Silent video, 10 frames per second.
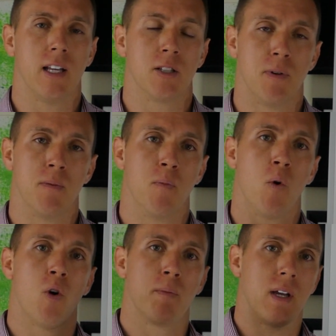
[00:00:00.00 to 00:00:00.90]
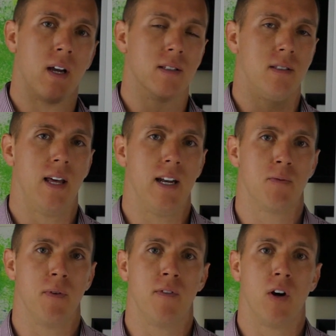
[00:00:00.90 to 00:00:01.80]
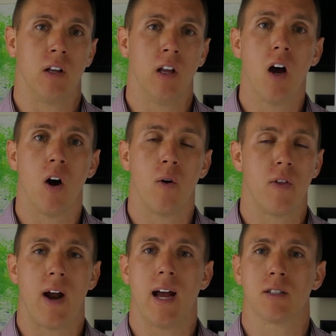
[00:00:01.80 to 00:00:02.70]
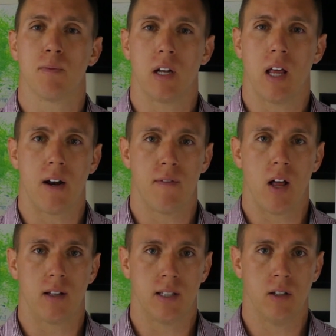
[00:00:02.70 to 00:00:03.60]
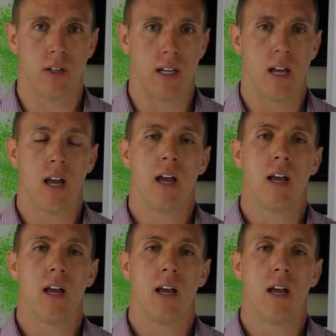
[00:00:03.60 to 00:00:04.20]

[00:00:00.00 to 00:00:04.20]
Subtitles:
it's been more because that it's been very low and there hasn't been a lot of volatility.